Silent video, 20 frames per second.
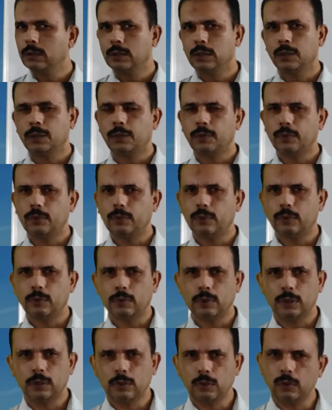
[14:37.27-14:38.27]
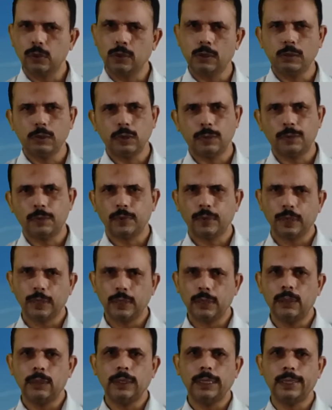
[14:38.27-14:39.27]
I told you, if you
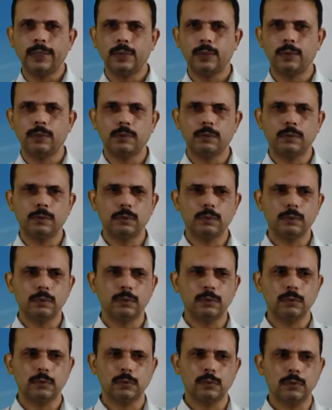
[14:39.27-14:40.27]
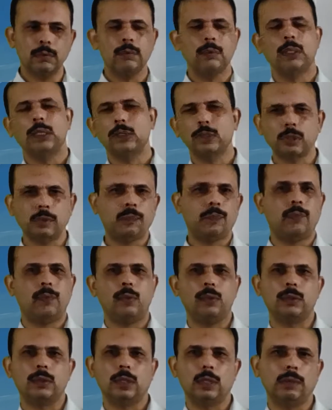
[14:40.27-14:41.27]
need that list of
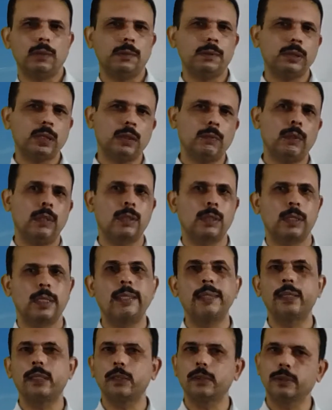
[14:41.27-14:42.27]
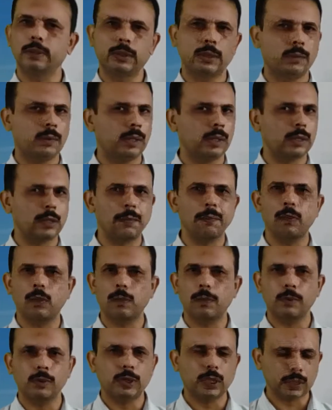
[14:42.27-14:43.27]
auxiliary verbs, I will send you in the WhatsApp
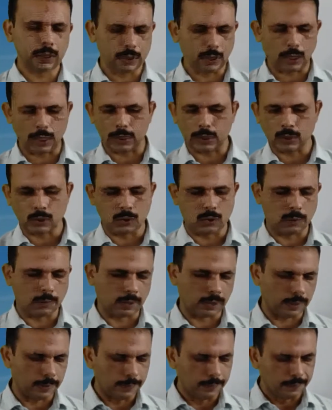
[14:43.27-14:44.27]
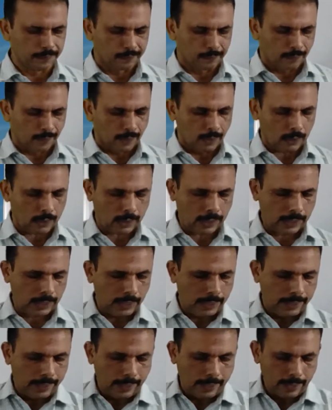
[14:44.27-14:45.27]
group. You just ask it to me.
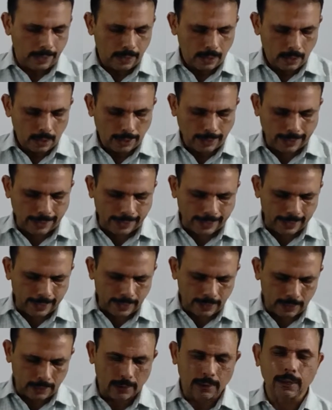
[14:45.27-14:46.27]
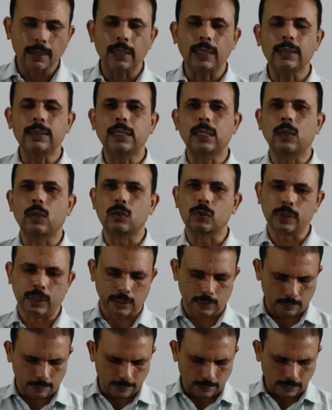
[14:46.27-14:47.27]
Okay. Can is an
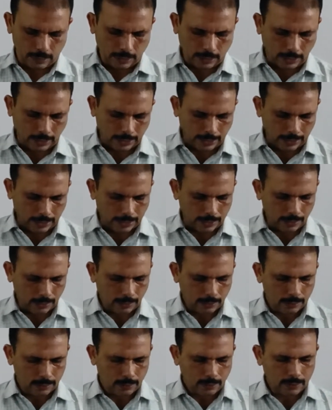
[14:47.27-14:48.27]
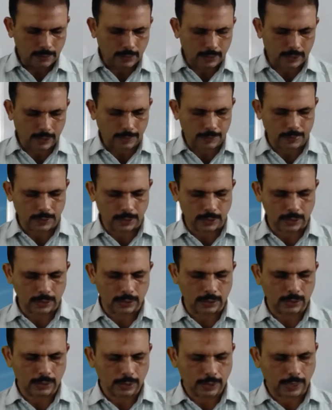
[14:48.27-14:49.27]
auxiliary verb. Can, then subject.
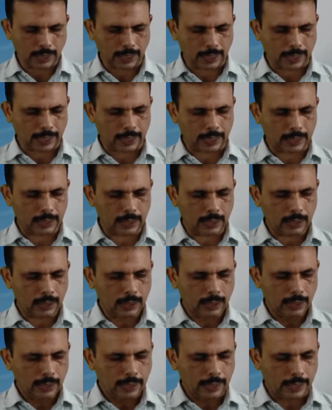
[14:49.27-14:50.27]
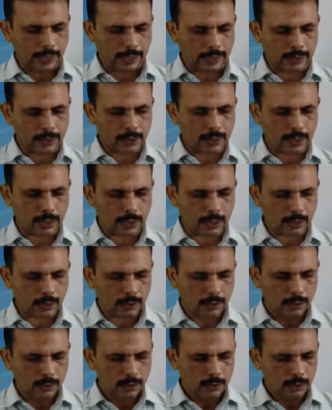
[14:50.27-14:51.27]
Can I
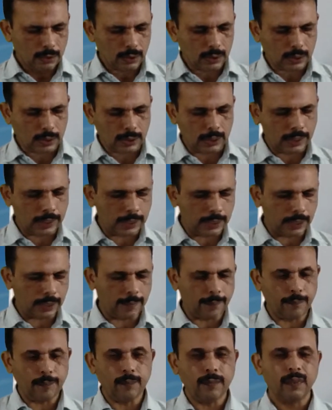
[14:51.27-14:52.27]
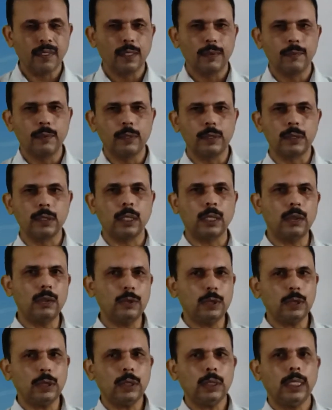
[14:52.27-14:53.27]
enter the stadium
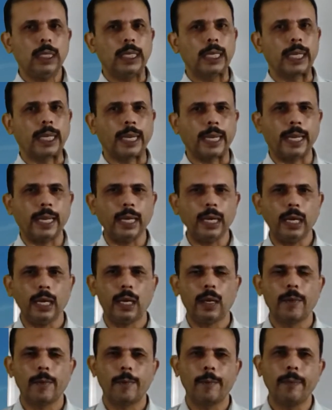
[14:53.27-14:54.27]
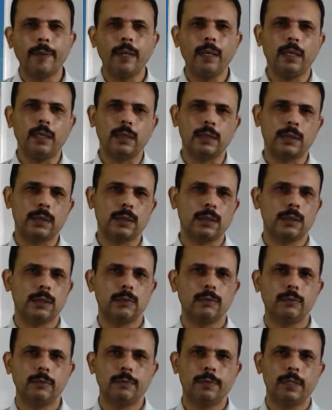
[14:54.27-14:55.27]
without a pass?
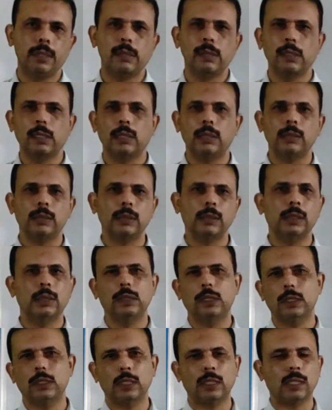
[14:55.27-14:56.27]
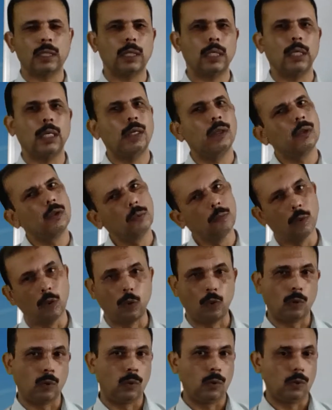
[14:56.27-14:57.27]
Pass illada stadium karakan
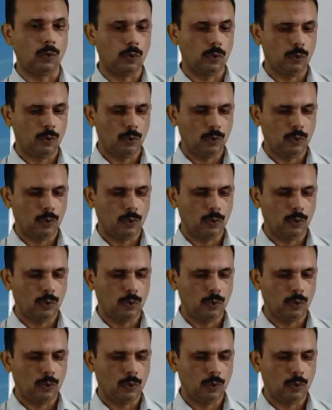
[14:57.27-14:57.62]
agumo.